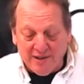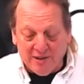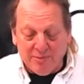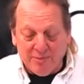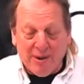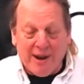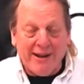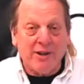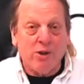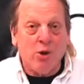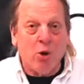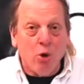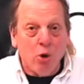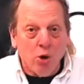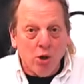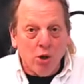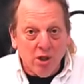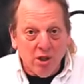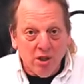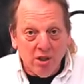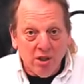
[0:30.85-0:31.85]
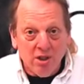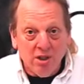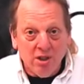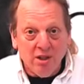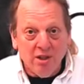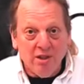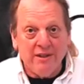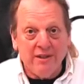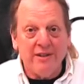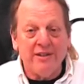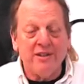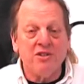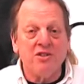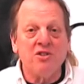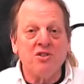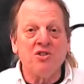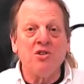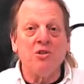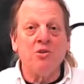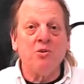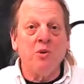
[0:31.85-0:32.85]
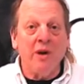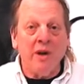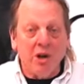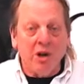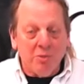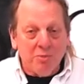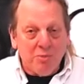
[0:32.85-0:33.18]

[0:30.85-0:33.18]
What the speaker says: my goal is to help